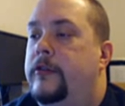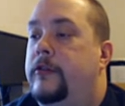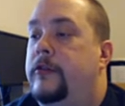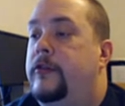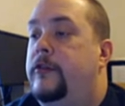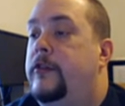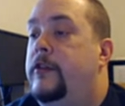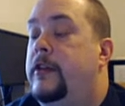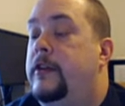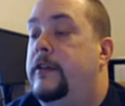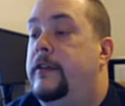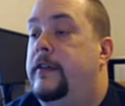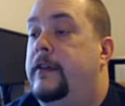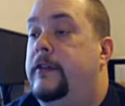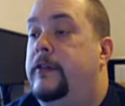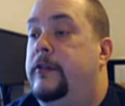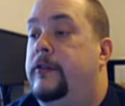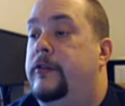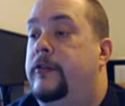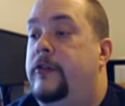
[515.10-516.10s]
it
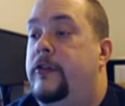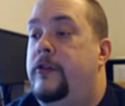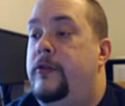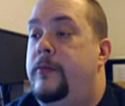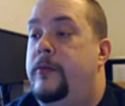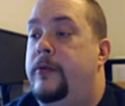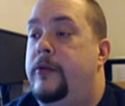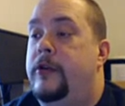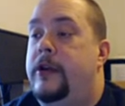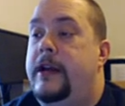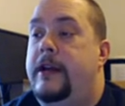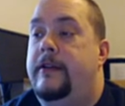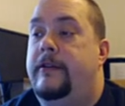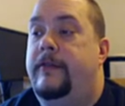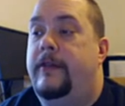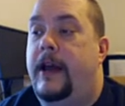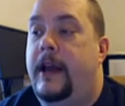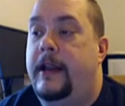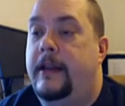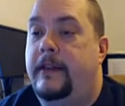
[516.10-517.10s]
says there's two
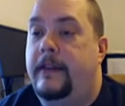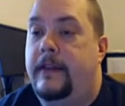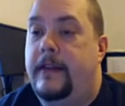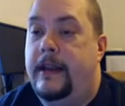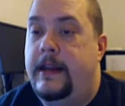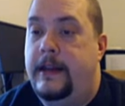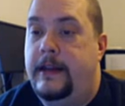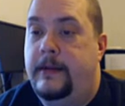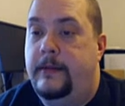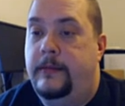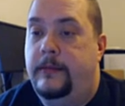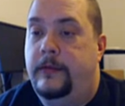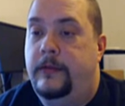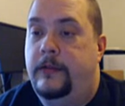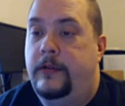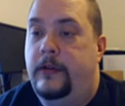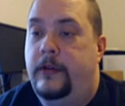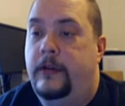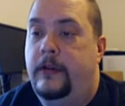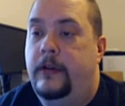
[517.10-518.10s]
predefined
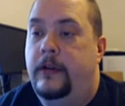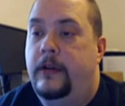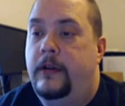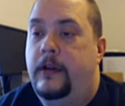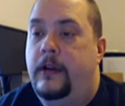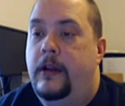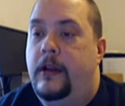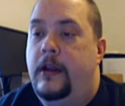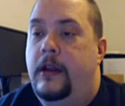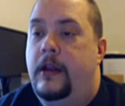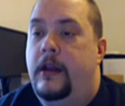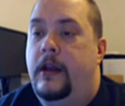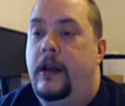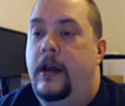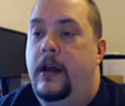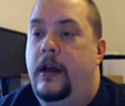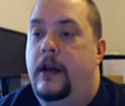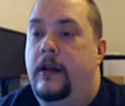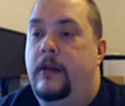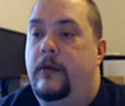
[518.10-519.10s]
themes,
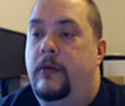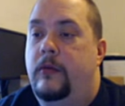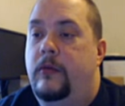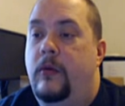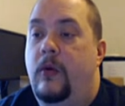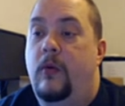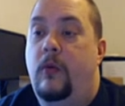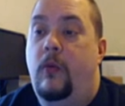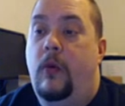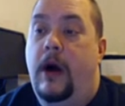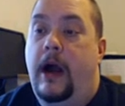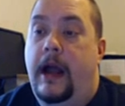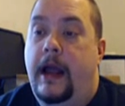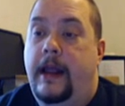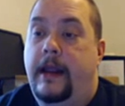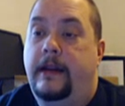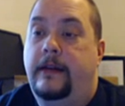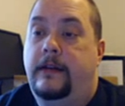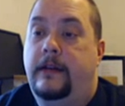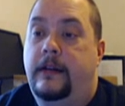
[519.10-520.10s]

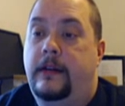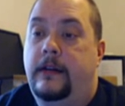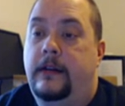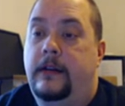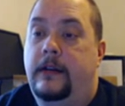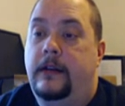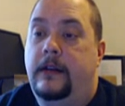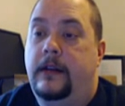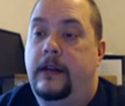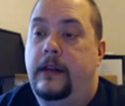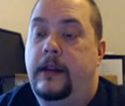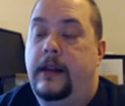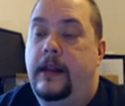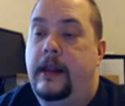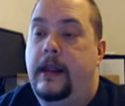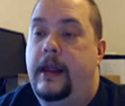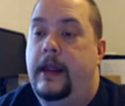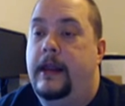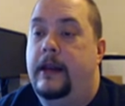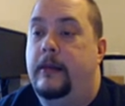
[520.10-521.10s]
white
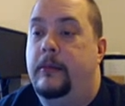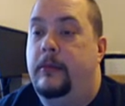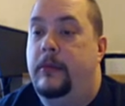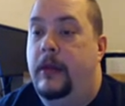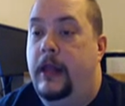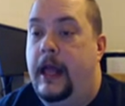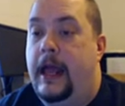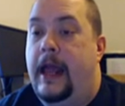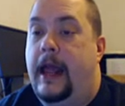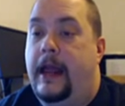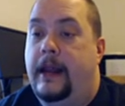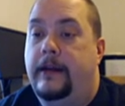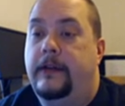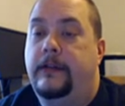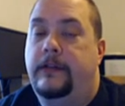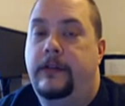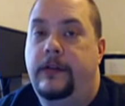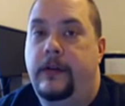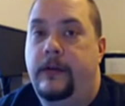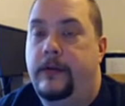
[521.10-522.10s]
and
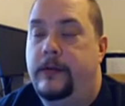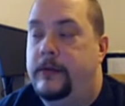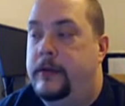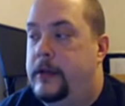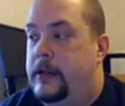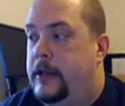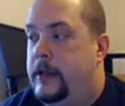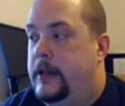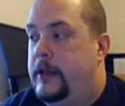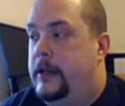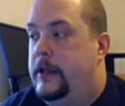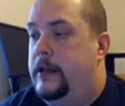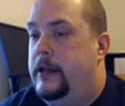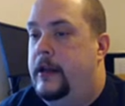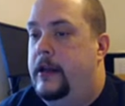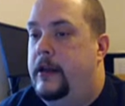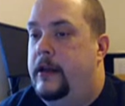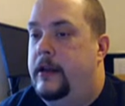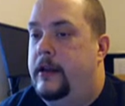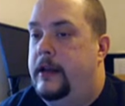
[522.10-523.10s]
black. So
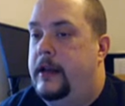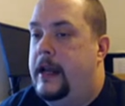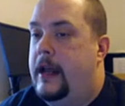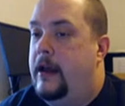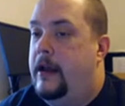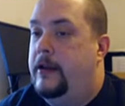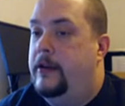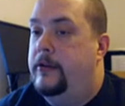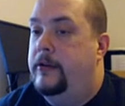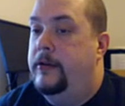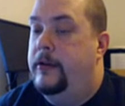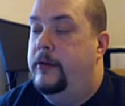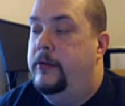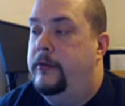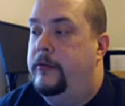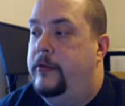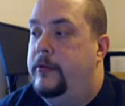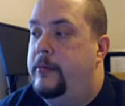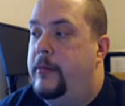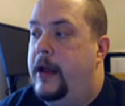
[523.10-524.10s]
now I don't
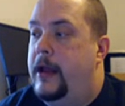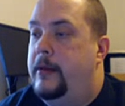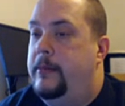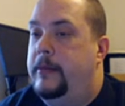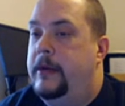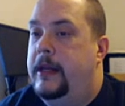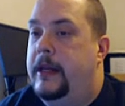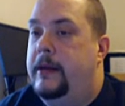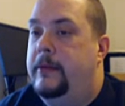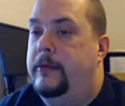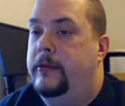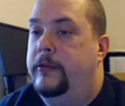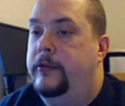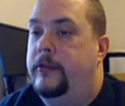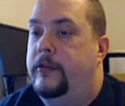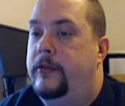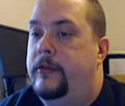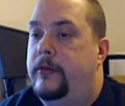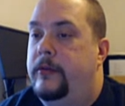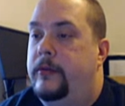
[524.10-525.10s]
know if you might be able
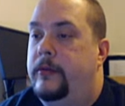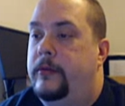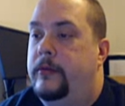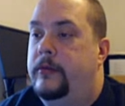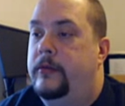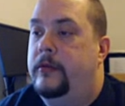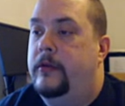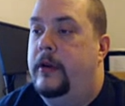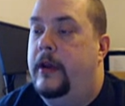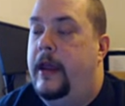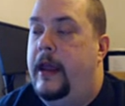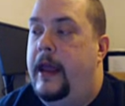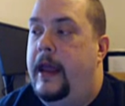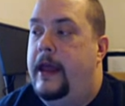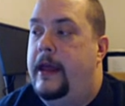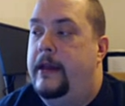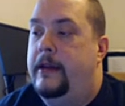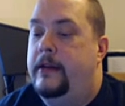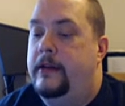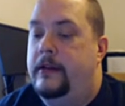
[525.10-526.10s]
to
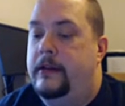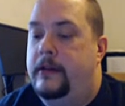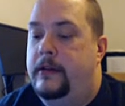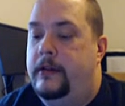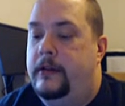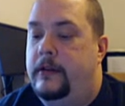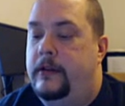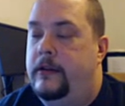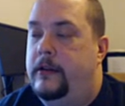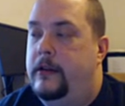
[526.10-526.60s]
add